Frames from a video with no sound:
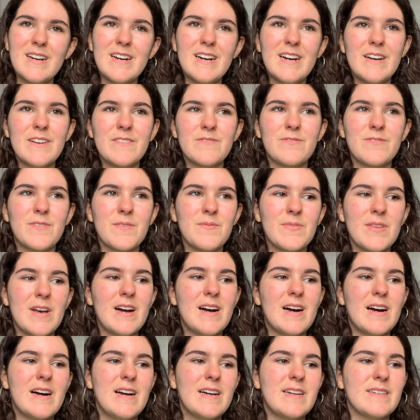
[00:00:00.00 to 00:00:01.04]
And from that,
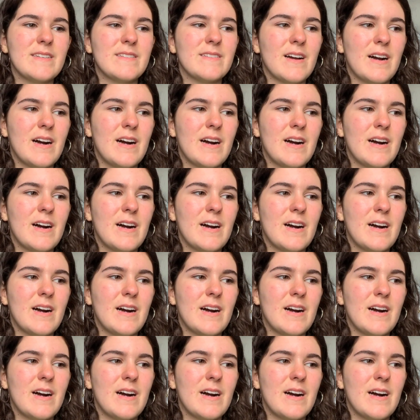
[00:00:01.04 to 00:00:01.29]
I